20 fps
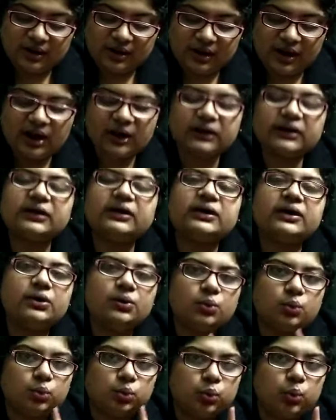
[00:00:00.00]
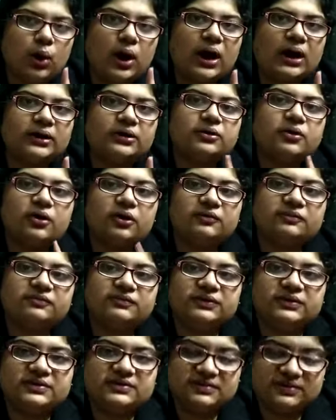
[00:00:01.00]
Article 1
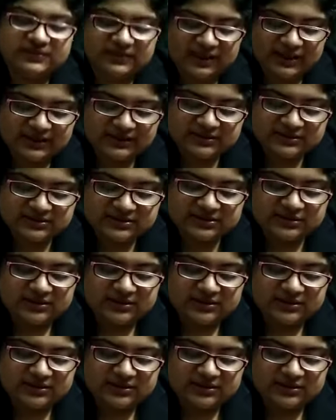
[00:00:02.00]
of the said